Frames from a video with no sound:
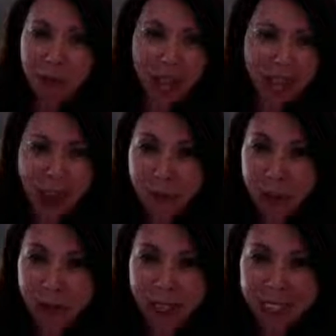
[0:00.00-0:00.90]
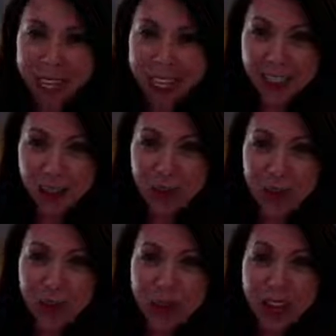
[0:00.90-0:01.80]
From that Cafe Balzac
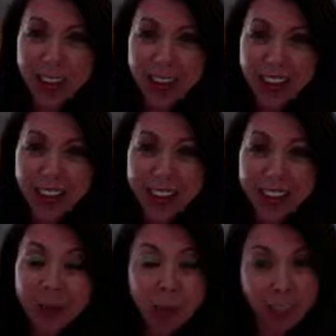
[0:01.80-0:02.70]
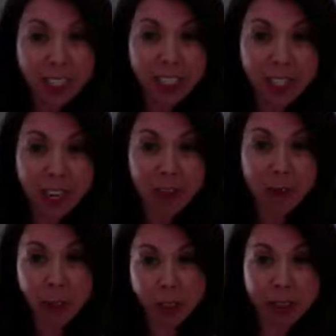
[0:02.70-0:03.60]
to the bridge
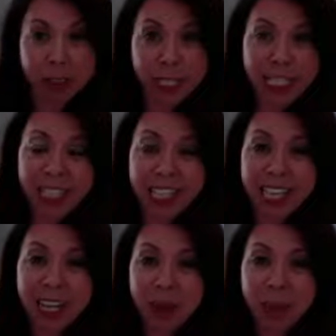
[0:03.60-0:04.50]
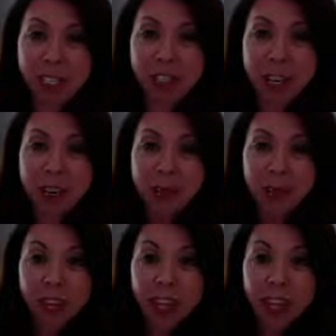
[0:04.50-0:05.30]
of Brussels that's in that image.